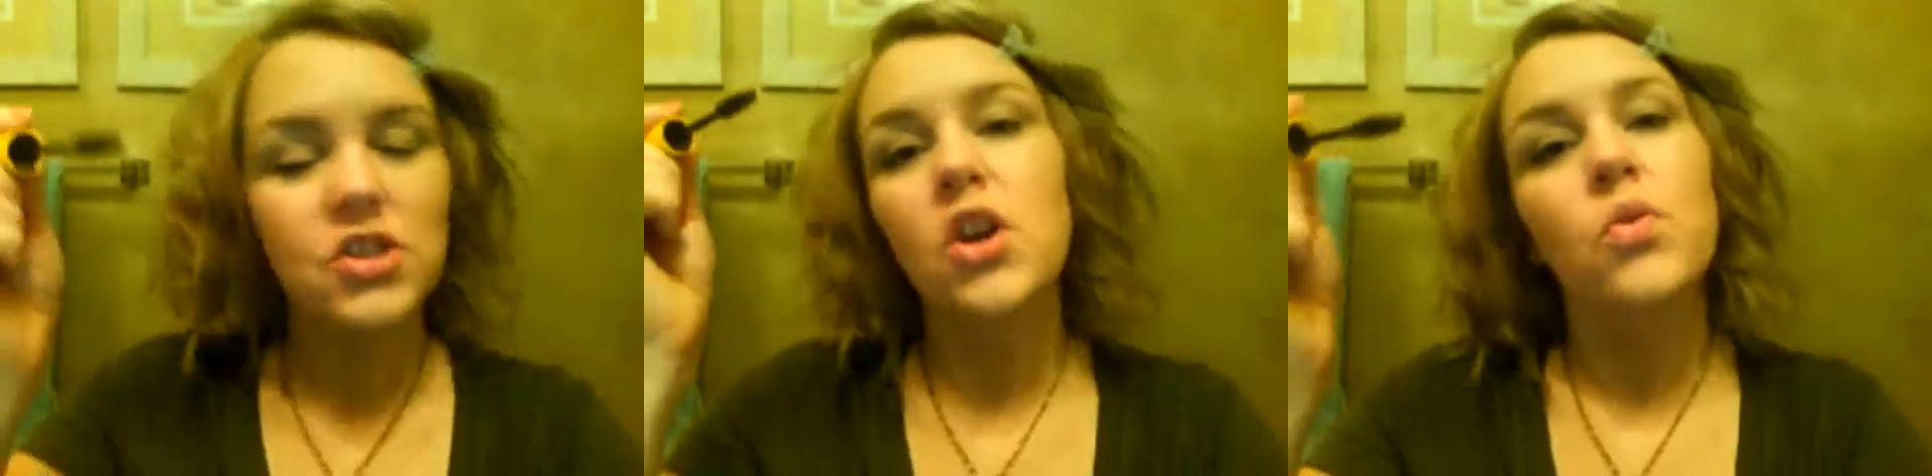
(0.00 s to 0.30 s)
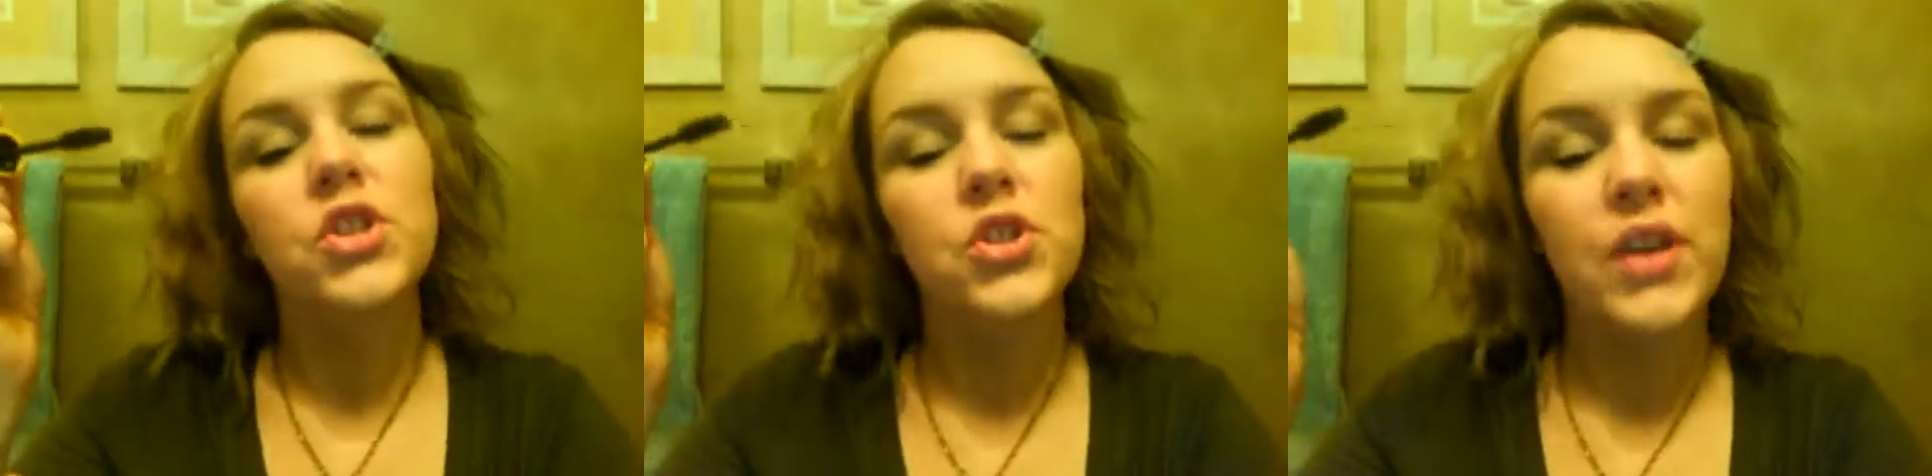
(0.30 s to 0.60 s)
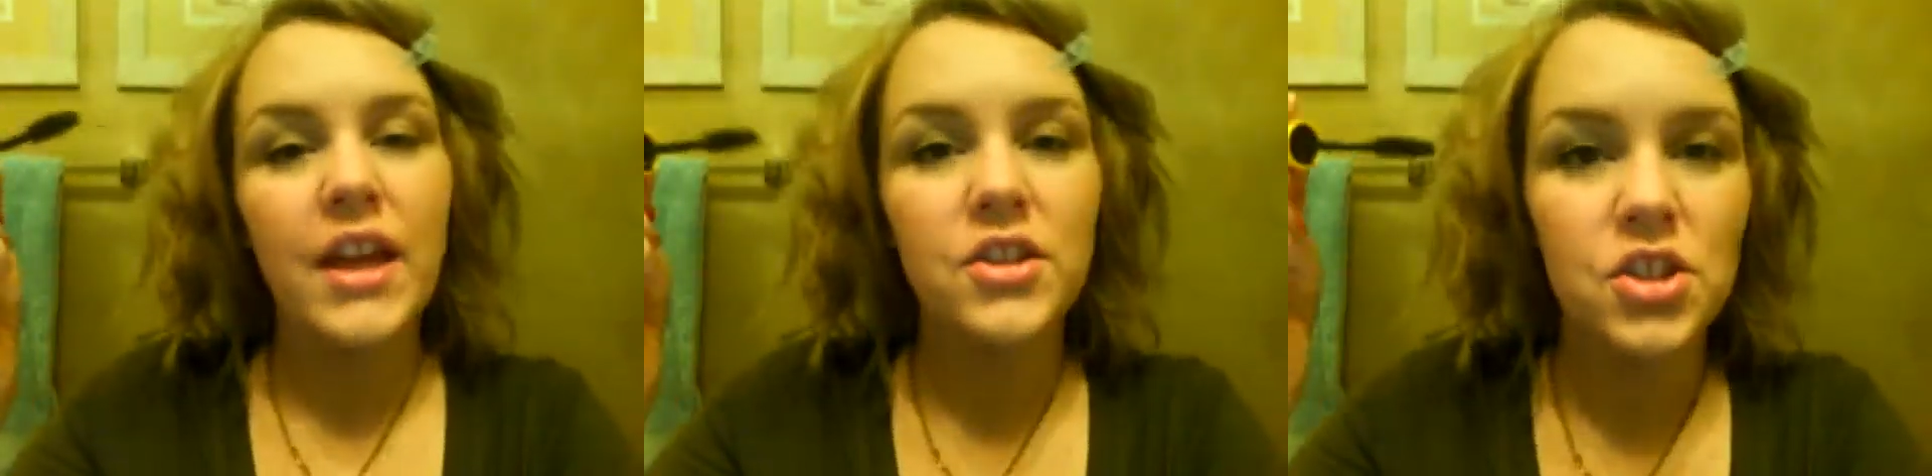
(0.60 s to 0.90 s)
So what
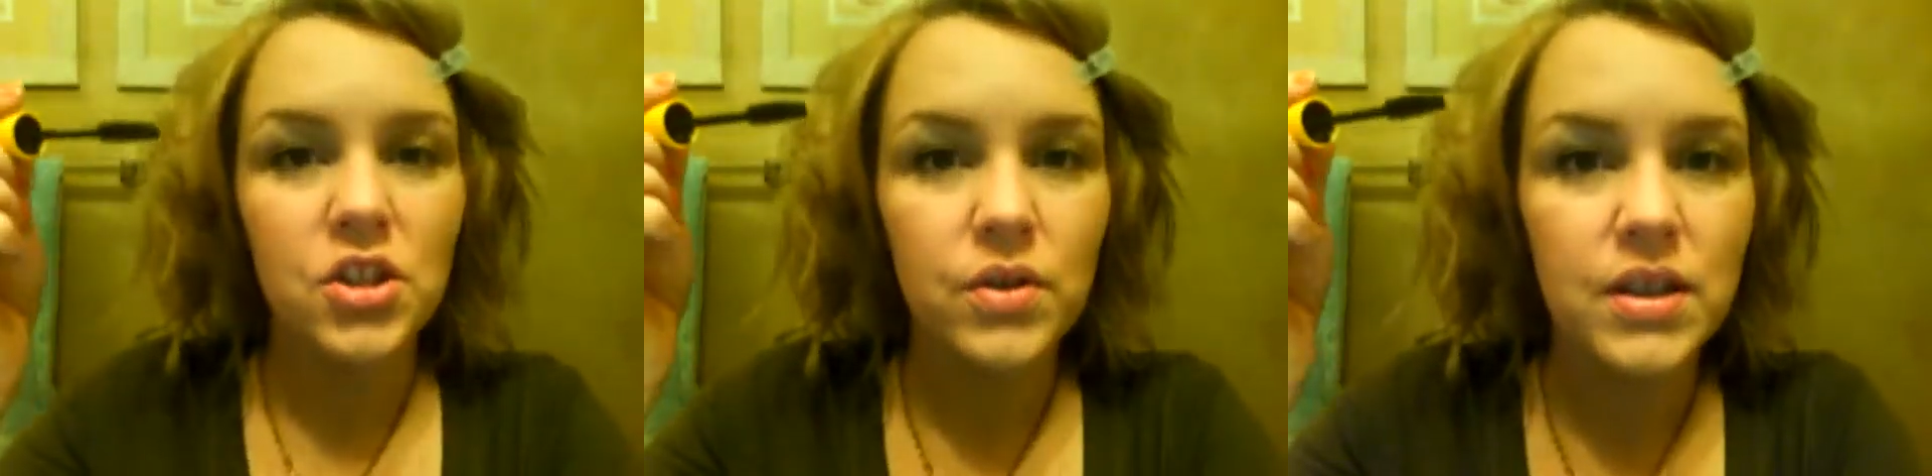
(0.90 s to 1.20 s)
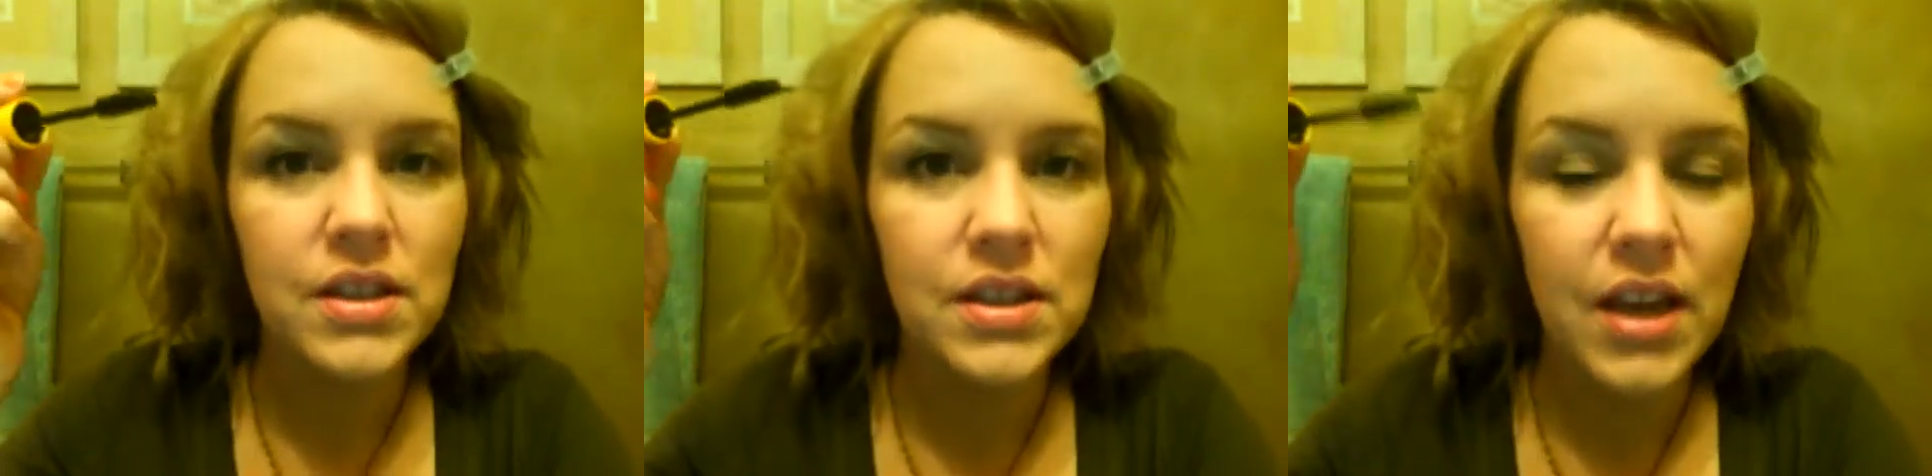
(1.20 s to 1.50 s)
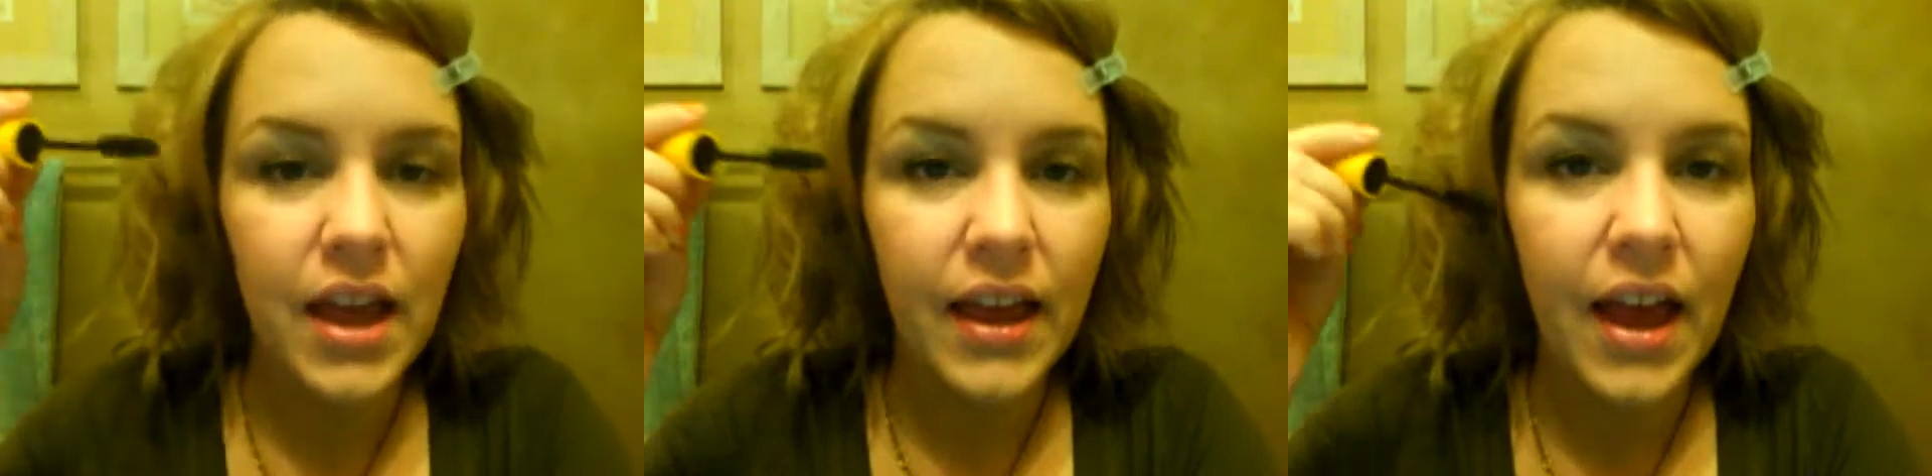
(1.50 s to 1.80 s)
you can do is
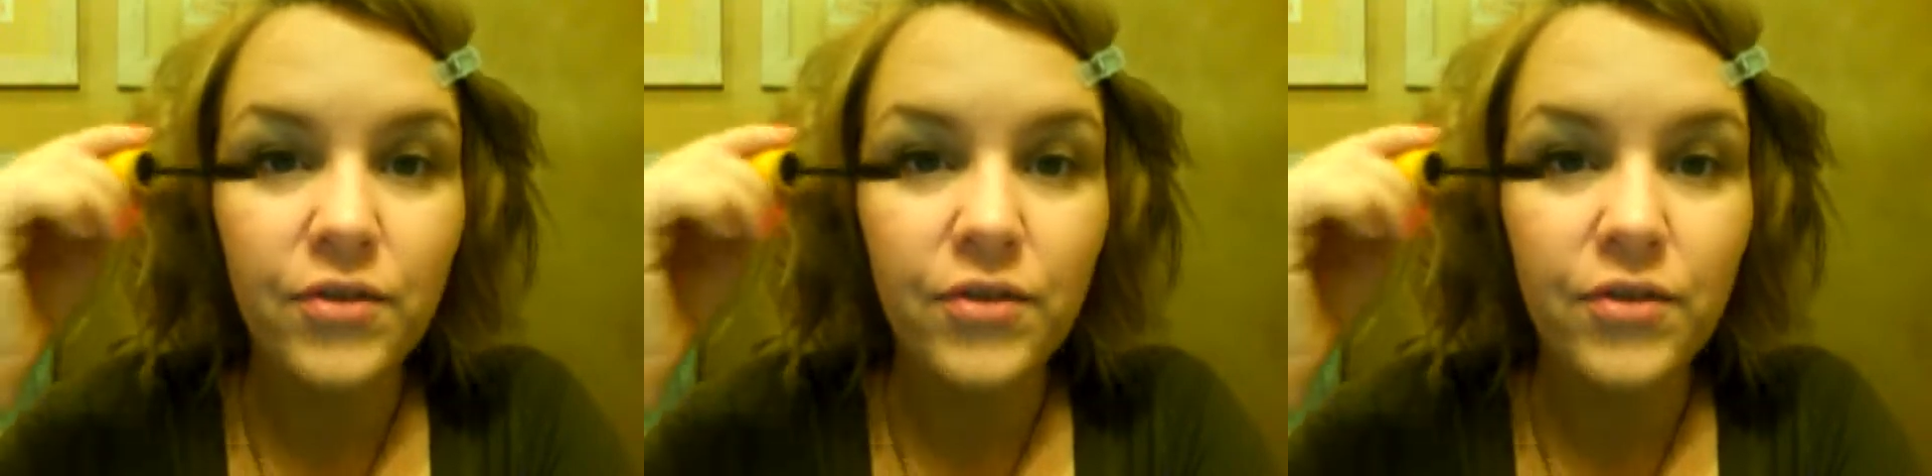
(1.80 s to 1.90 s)
take,